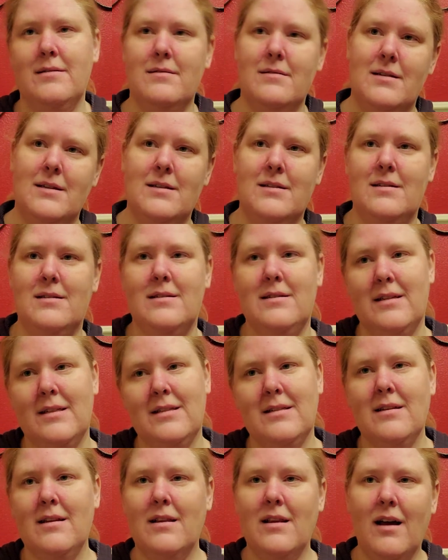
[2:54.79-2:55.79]

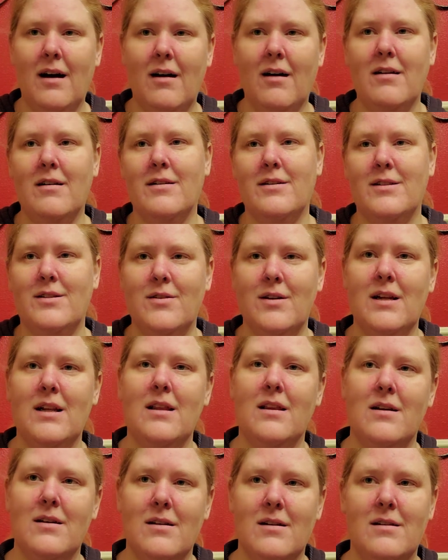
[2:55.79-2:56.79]
It's a lot harder because you got to
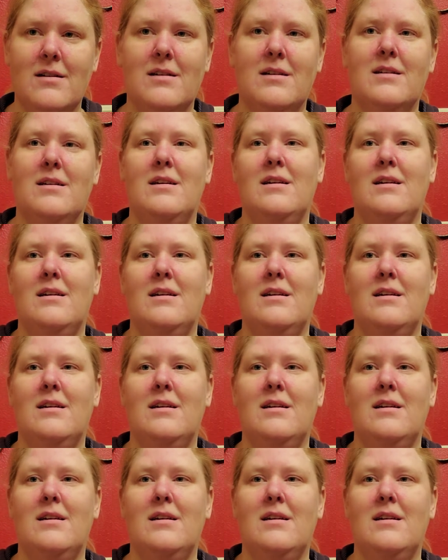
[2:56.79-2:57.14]
learn